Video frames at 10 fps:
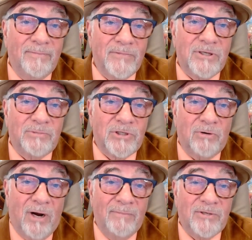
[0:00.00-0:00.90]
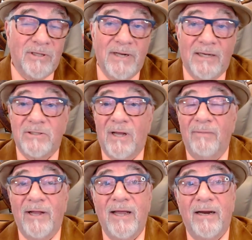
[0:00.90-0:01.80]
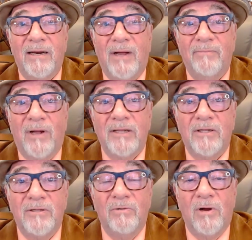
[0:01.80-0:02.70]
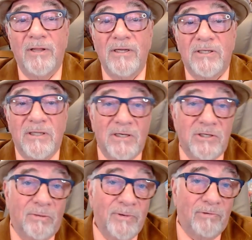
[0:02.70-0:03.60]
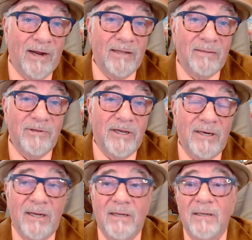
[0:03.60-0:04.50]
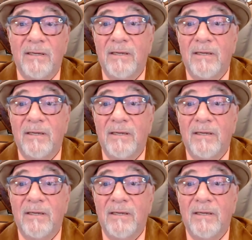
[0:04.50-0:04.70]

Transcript: Subscribe so the next time I get it in my mind to do one of these things, you'll be right at the beginning.